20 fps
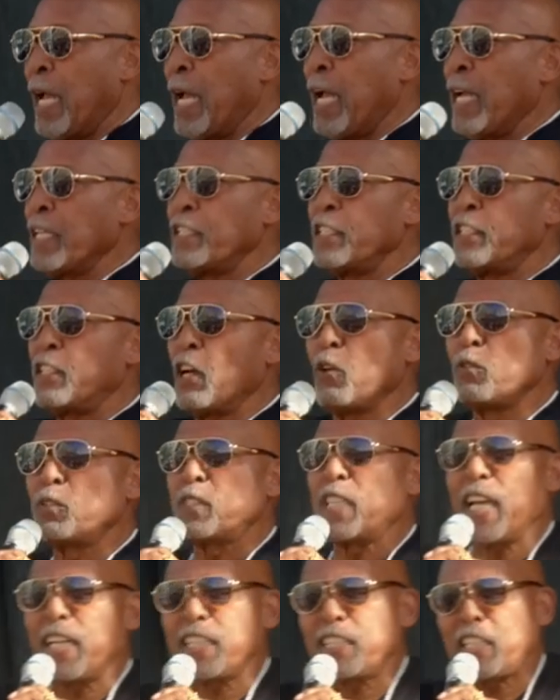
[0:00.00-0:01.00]
And
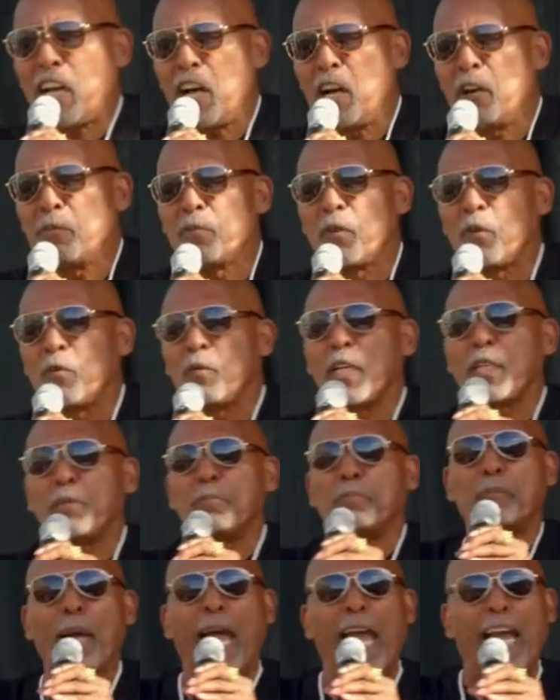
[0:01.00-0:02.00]
don't that come with
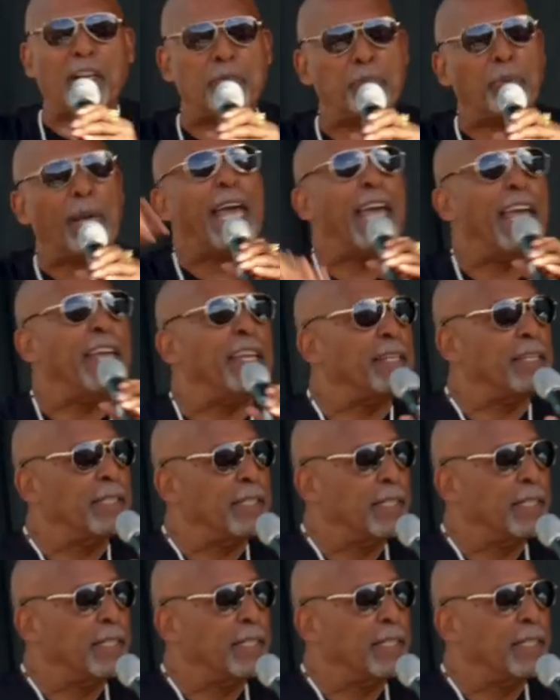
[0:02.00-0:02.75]
back pay?